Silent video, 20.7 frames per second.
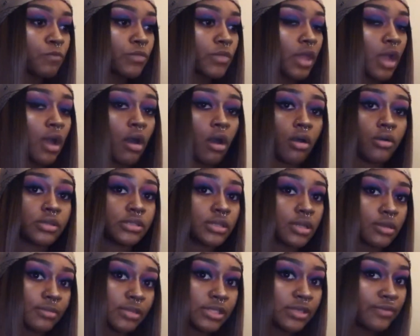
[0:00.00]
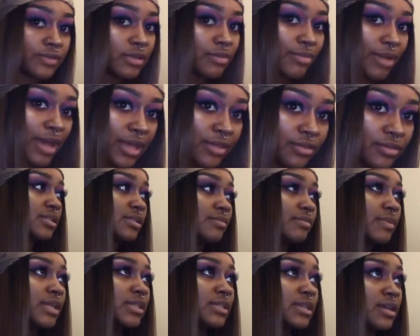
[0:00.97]
I'll always lock myself in the bathroom.
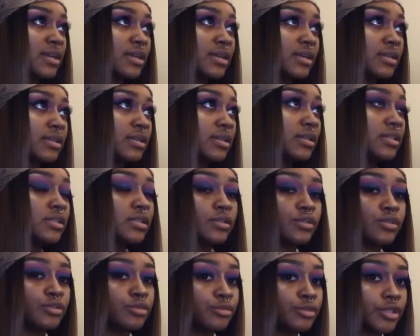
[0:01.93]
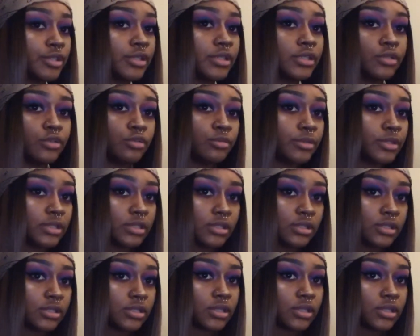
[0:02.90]
My dad, he did Uber and Uber Eats,